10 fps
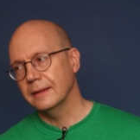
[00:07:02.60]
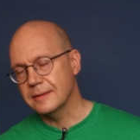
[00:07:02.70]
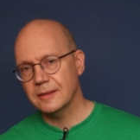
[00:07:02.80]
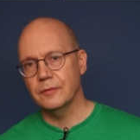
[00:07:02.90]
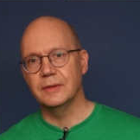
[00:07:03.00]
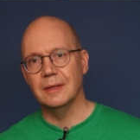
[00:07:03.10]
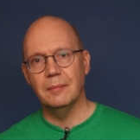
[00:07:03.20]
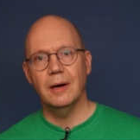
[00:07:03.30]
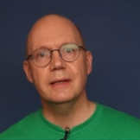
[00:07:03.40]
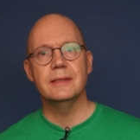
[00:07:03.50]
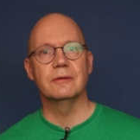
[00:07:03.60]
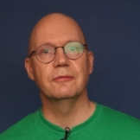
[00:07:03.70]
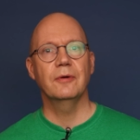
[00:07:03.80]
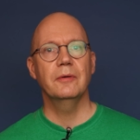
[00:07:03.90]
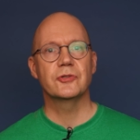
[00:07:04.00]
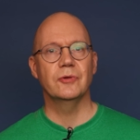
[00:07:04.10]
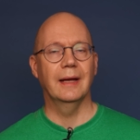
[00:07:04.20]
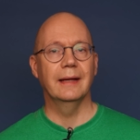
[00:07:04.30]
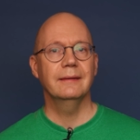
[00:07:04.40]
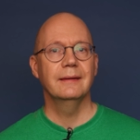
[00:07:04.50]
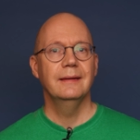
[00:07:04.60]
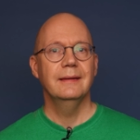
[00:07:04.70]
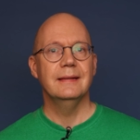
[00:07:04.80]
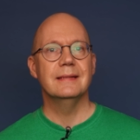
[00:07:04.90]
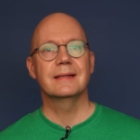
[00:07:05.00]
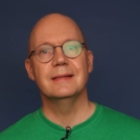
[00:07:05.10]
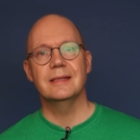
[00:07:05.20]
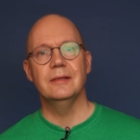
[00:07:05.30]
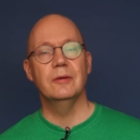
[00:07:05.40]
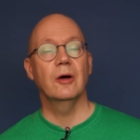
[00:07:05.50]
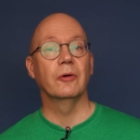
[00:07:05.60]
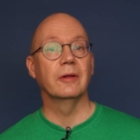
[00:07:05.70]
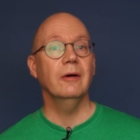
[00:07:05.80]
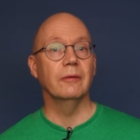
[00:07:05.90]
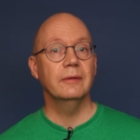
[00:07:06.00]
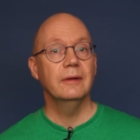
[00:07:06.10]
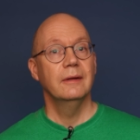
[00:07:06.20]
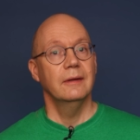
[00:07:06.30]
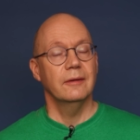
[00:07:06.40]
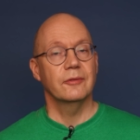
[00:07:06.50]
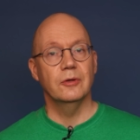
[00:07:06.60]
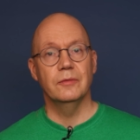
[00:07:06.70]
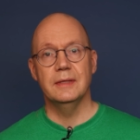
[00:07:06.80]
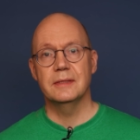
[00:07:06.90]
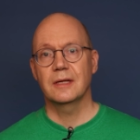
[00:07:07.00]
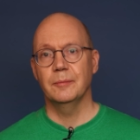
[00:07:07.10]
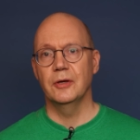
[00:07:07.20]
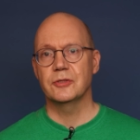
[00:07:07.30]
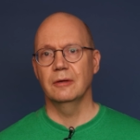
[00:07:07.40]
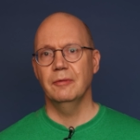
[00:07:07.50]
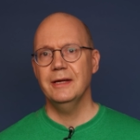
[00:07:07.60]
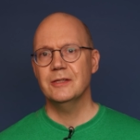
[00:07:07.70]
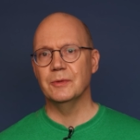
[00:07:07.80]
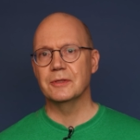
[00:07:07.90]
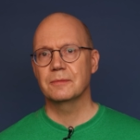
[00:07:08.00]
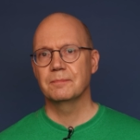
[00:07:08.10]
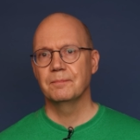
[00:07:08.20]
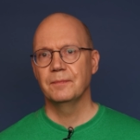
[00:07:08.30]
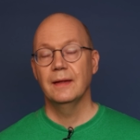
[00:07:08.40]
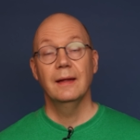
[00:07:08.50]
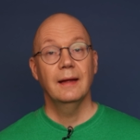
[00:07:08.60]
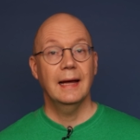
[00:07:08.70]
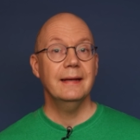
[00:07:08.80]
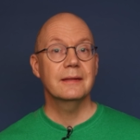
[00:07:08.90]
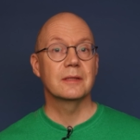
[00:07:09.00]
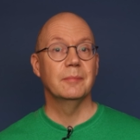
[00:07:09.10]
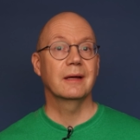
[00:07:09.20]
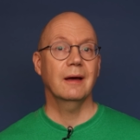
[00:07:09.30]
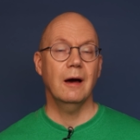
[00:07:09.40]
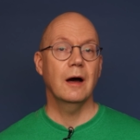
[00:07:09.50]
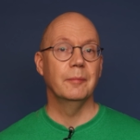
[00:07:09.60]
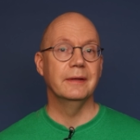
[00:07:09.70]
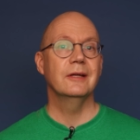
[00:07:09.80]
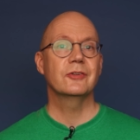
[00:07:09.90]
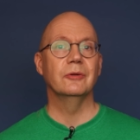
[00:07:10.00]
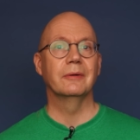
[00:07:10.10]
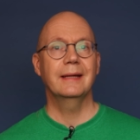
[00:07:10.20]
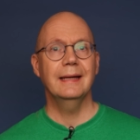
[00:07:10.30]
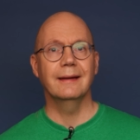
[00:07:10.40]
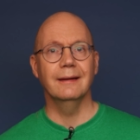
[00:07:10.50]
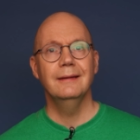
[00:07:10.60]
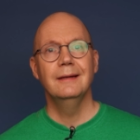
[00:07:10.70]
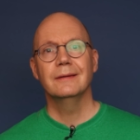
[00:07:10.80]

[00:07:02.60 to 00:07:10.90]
And so the demise of forestry land is continued on and on through these commercial arrangements. And as a macabre additional kicker,